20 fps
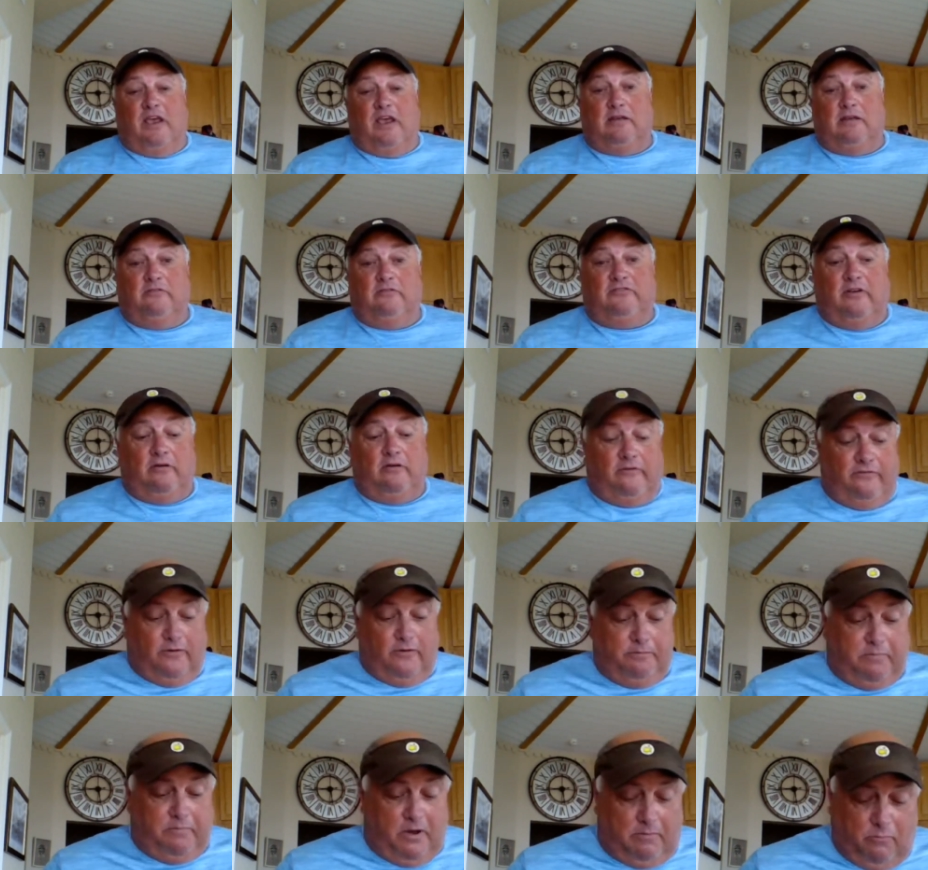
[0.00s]
I considered
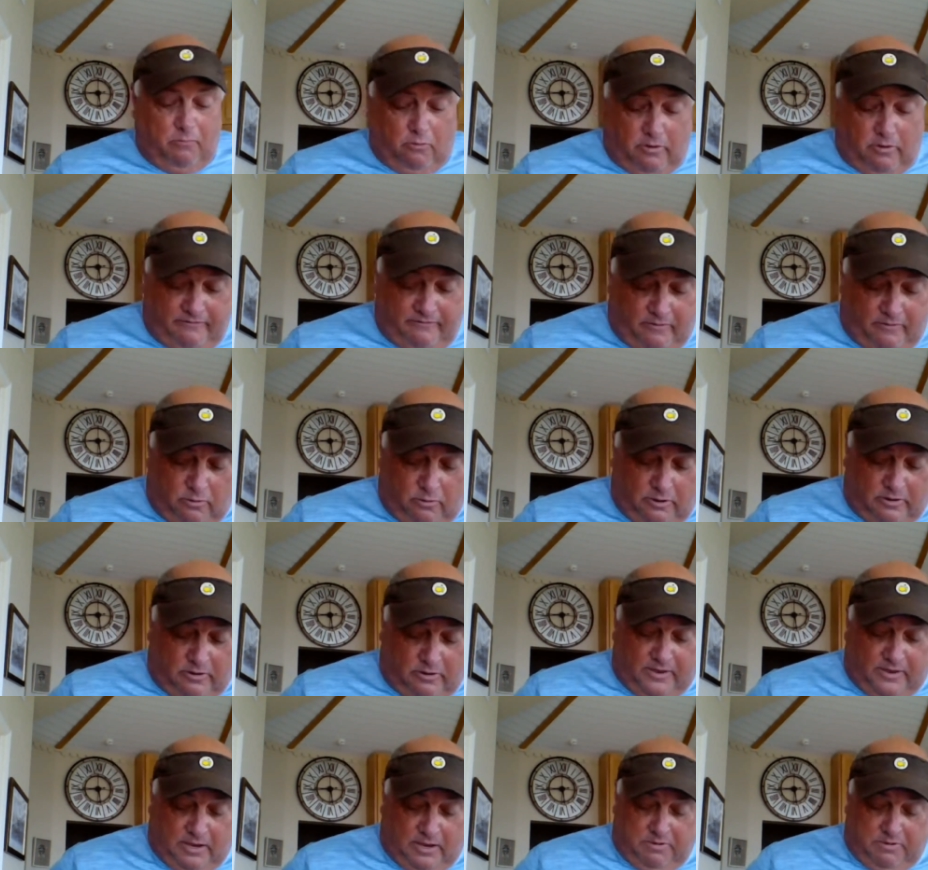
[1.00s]
football more of a
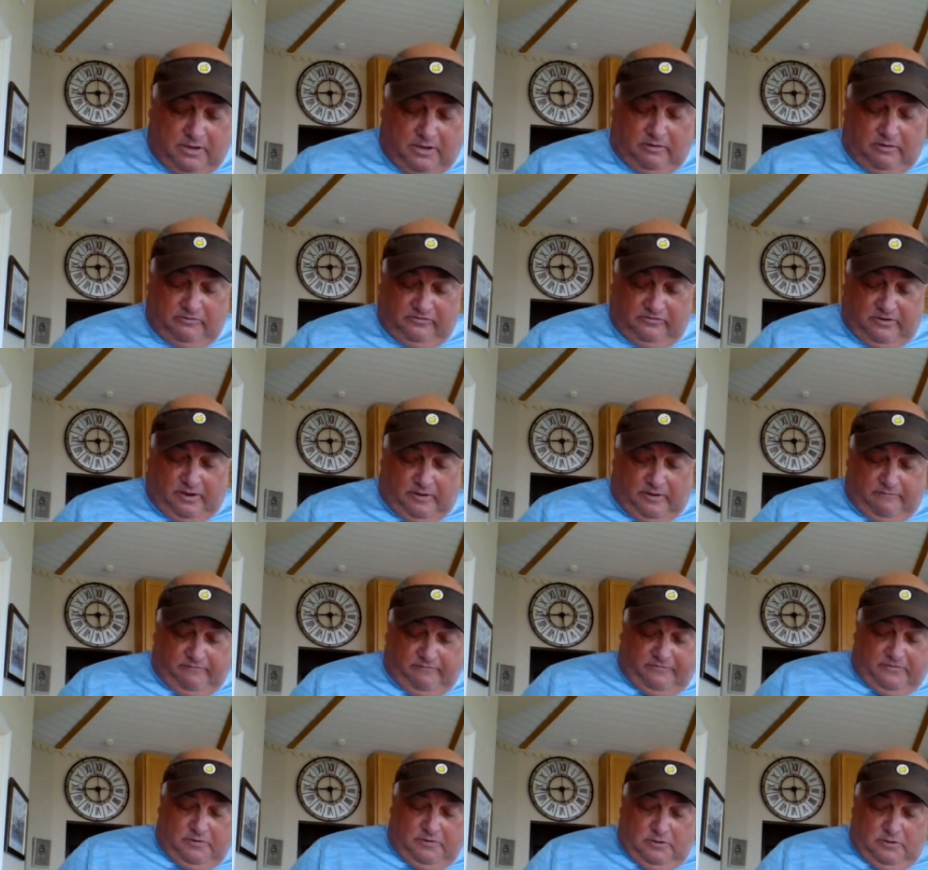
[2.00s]
work thing because of
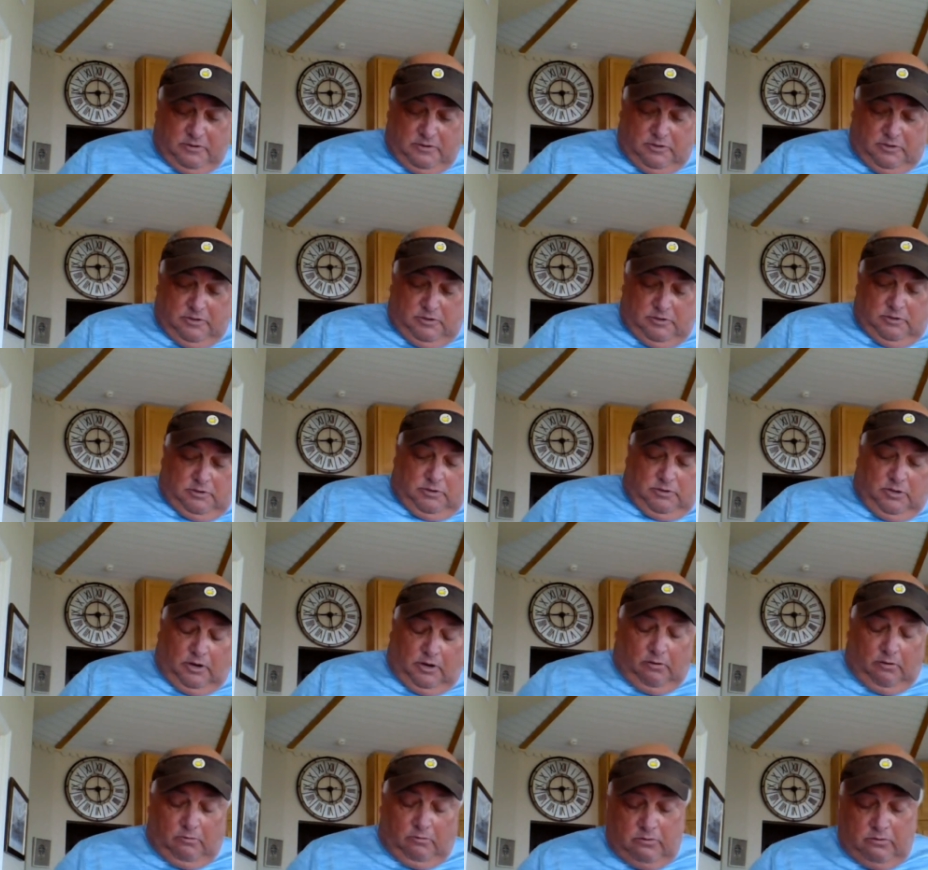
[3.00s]
you
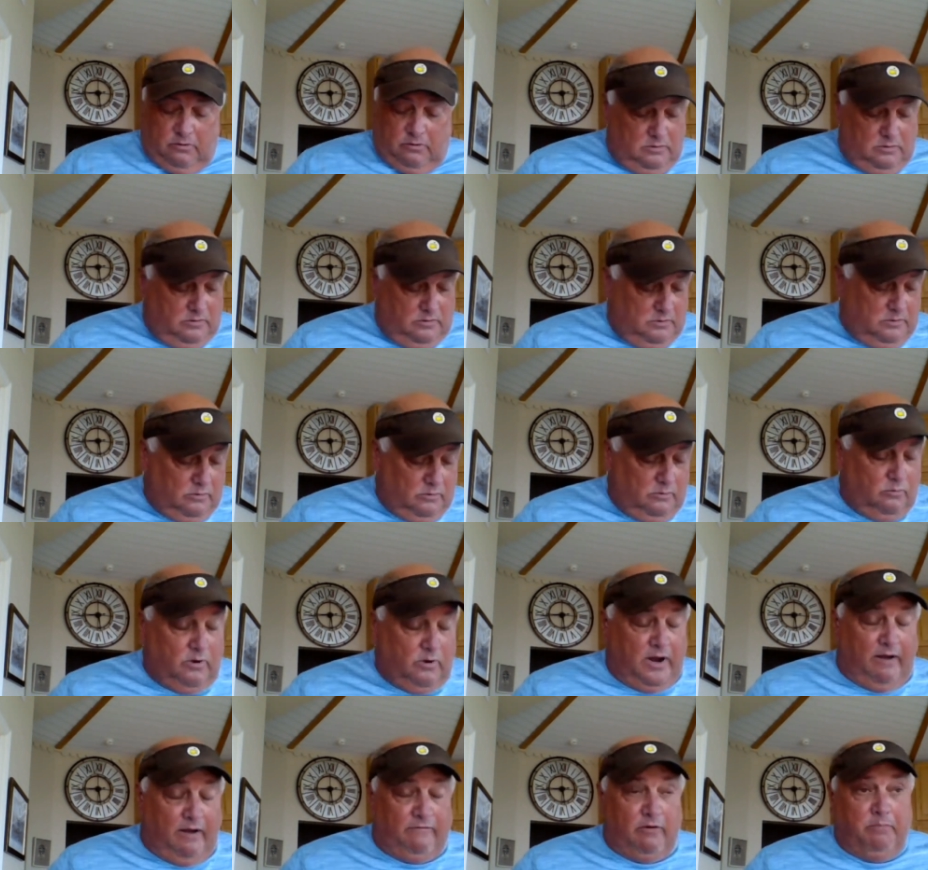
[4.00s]
know
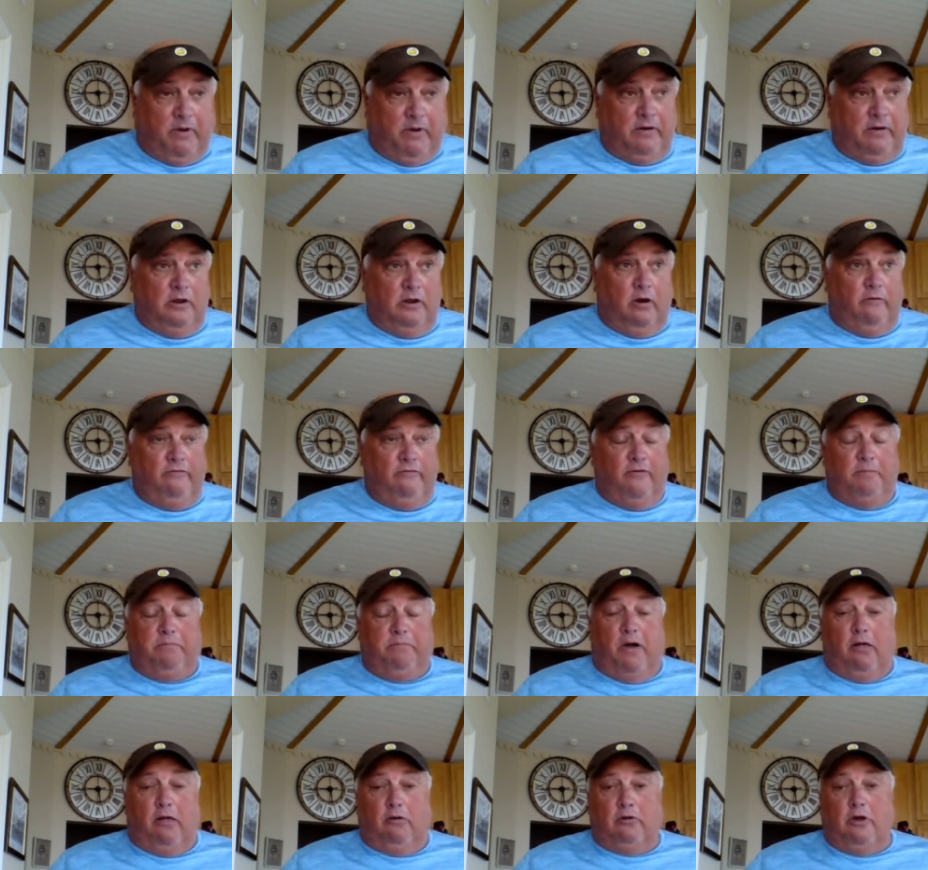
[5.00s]
whatever. But you know,
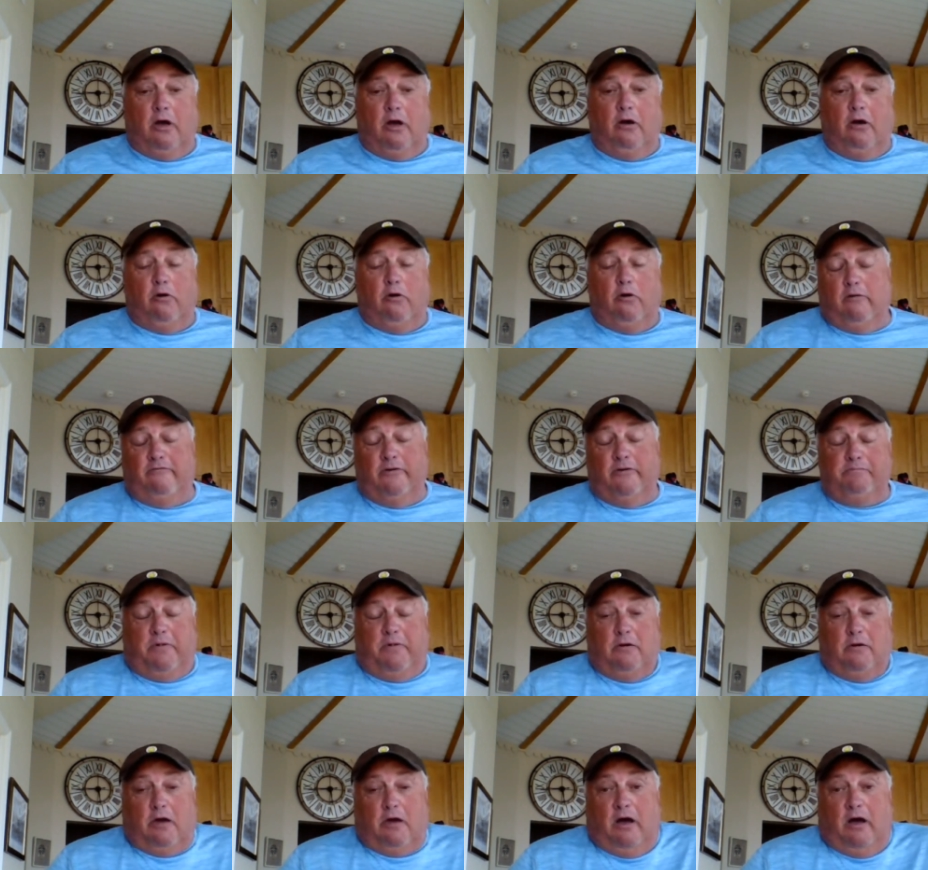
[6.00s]
football and golf, or
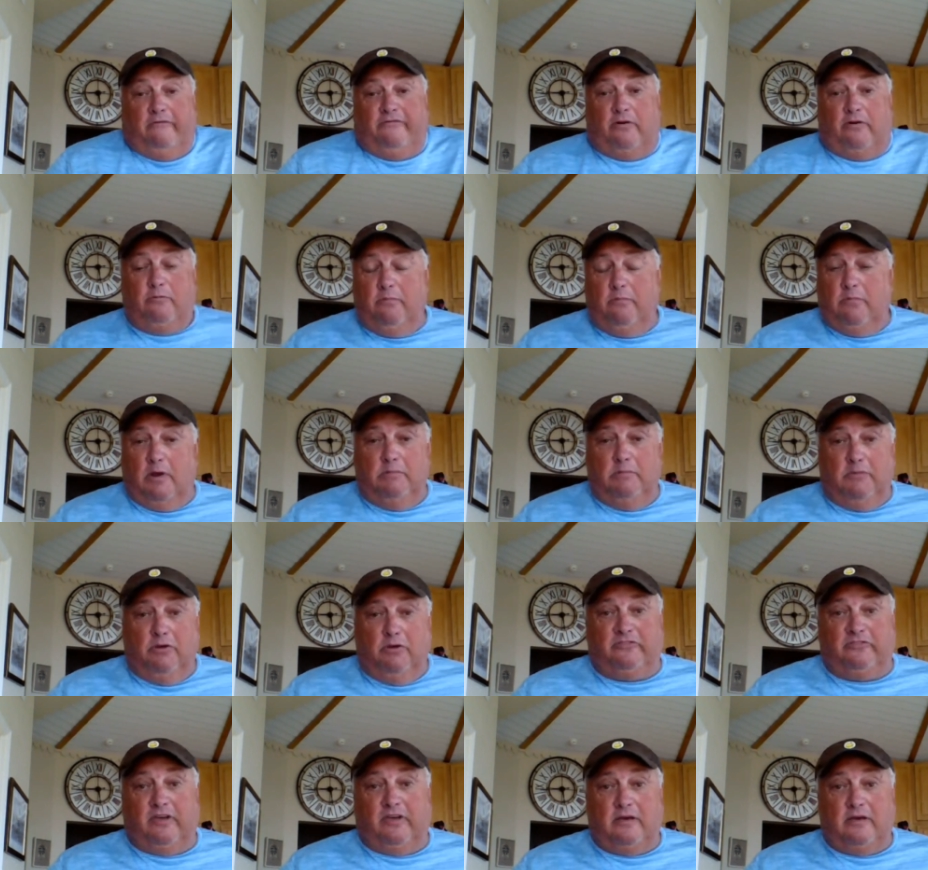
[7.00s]
football, golf, and, and
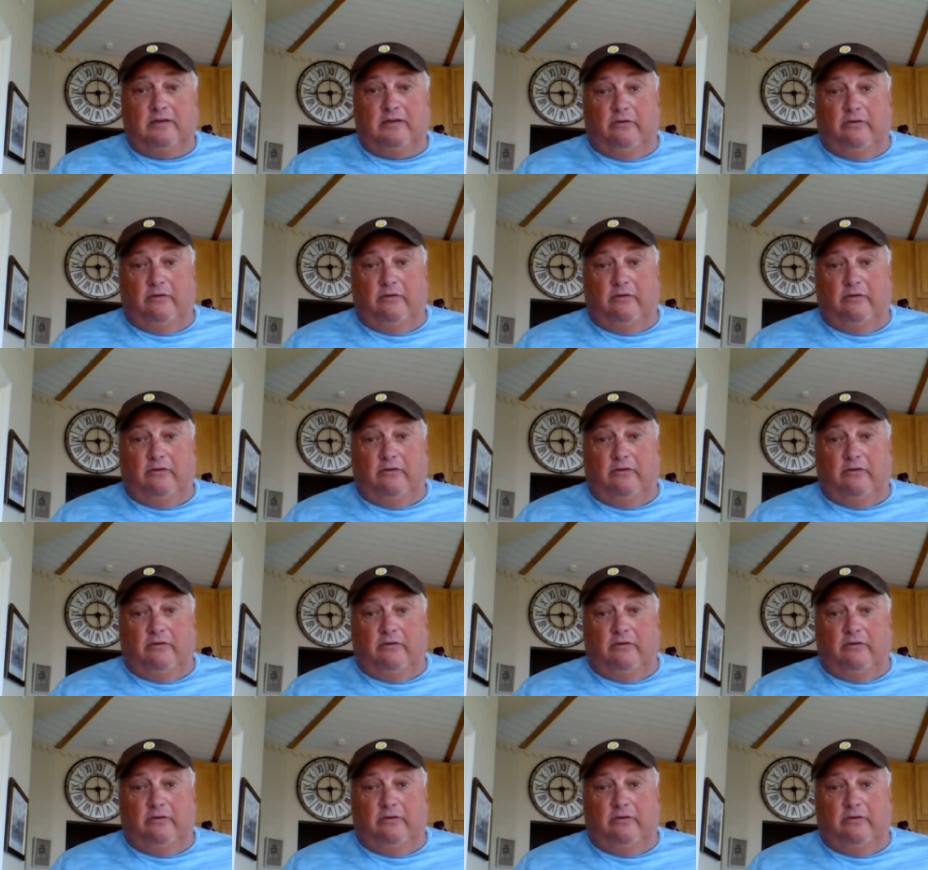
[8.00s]
music.